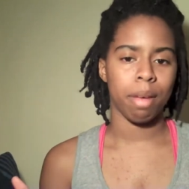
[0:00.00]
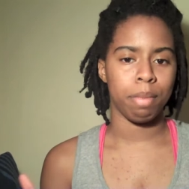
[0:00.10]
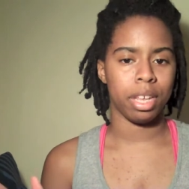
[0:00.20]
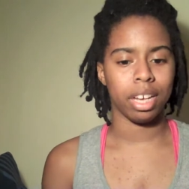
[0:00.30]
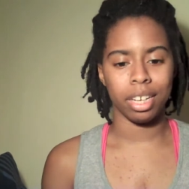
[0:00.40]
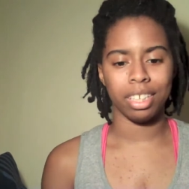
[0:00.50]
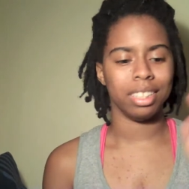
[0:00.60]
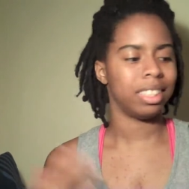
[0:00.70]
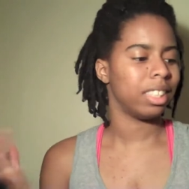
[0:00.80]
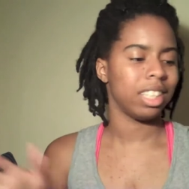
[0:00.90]

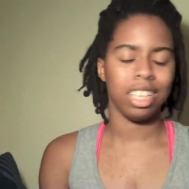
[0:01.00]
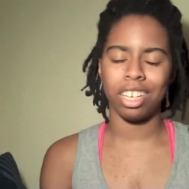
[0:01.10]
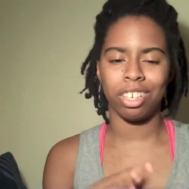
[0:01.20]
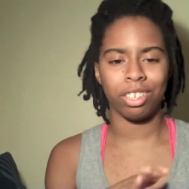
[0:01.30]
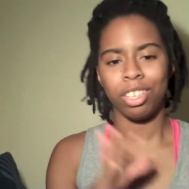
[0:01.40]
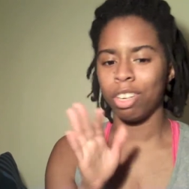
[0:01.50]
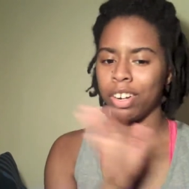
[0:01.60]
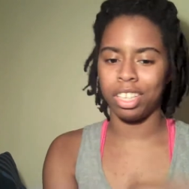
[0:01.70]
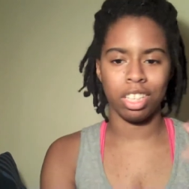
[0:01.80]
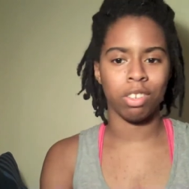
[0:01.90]
because, you know, if you've
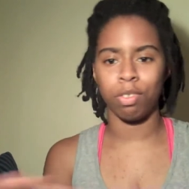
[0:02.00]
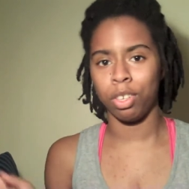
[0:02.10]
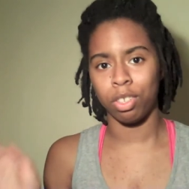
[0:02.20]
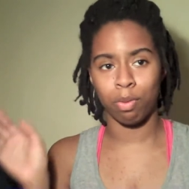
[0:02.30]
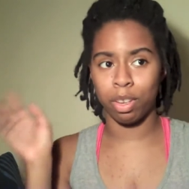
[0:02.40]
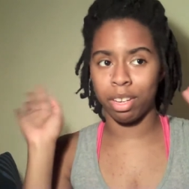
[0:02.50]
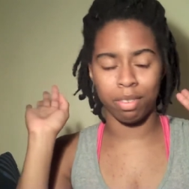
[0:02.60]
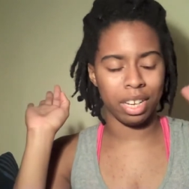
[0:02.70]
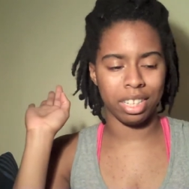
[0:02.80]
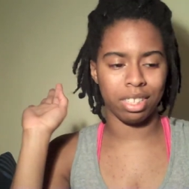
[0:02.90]
already seen the reviews of
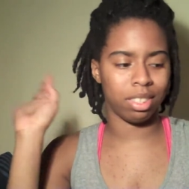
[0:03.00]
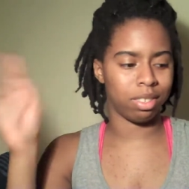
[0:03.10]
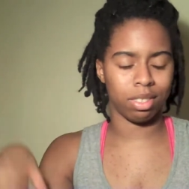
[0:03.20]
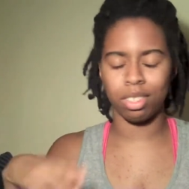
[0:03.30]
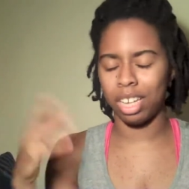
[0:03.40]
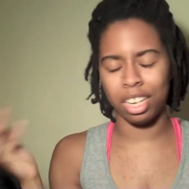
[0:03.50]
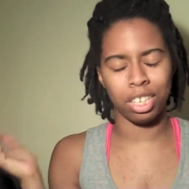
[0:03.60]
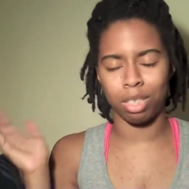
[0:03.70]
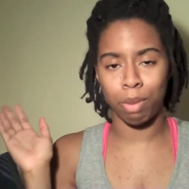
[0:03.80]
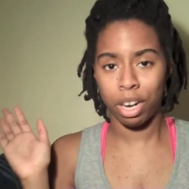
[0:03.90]
it, it's, it's
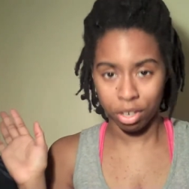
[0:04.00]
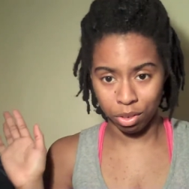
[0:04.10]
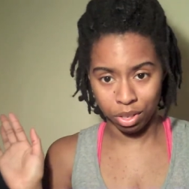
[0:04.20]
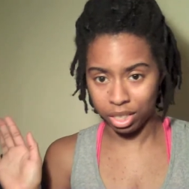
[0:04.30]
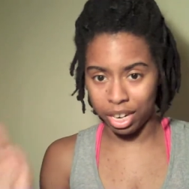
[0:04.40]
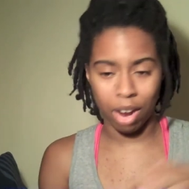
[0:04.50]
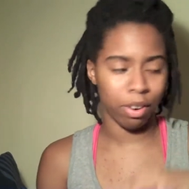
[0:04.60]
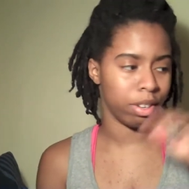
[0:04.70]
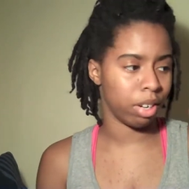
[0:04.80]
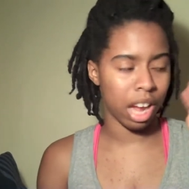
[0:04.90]
just better to do this now
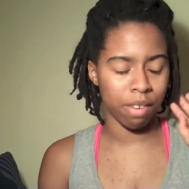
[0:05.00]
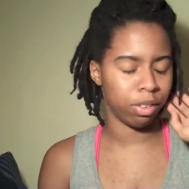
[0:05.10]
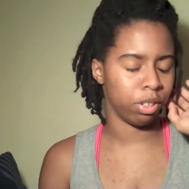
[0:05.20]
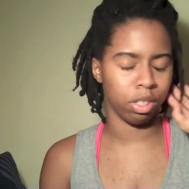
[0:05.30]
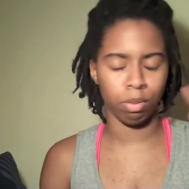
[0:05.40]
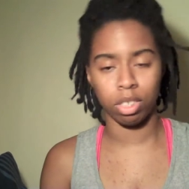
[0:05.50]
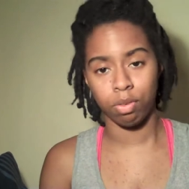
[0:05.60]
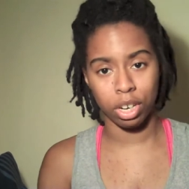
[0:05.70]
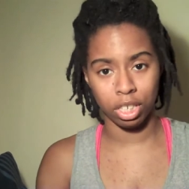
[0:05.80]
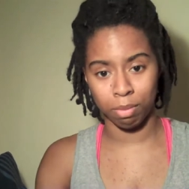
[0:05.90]
and after this one's
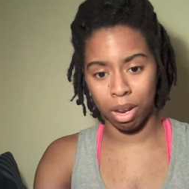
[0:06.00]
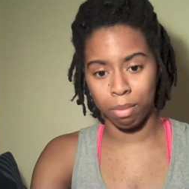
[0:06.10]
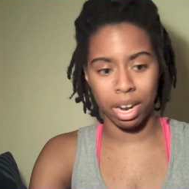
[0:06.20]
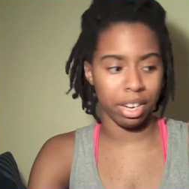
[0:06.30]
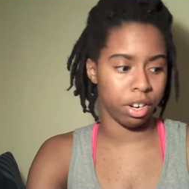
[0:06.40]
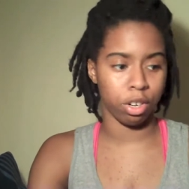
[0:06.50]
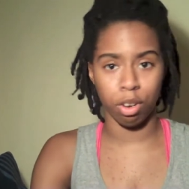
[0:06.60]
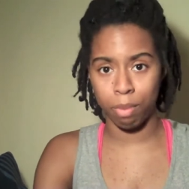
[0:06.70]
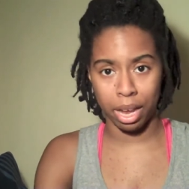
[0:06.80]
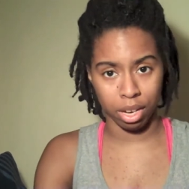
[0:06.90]
fresh in my mind and to
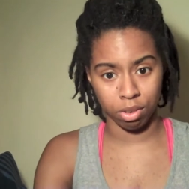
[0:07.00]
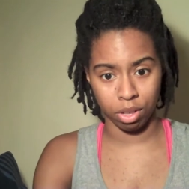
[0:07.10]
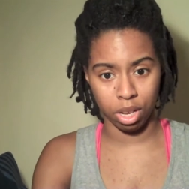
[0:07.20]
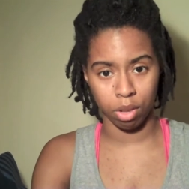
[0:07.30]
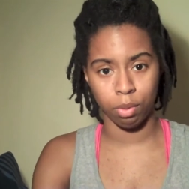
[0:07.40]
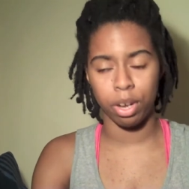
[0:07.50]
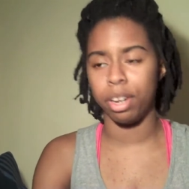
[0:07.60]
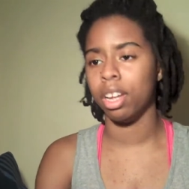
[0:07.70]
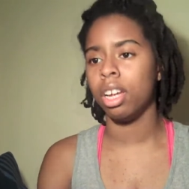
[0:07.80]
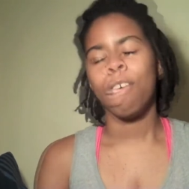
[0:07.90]
go back and do the other one.
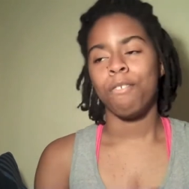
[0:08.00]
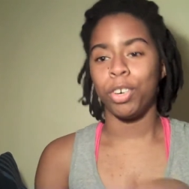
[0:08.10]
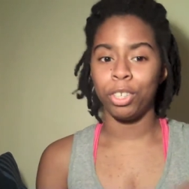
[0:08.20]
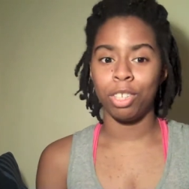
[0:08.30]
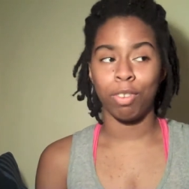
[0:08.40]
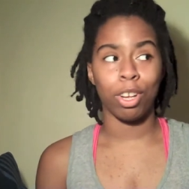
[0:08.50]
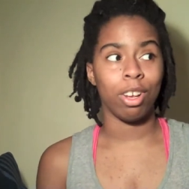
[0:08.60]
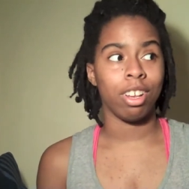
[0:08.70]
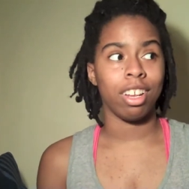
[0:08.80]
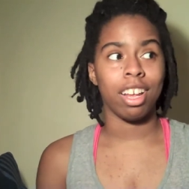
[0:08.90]
First of
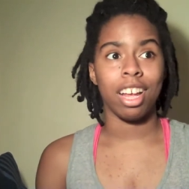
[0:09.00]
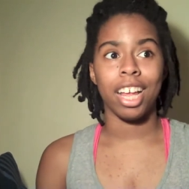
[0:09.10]
all,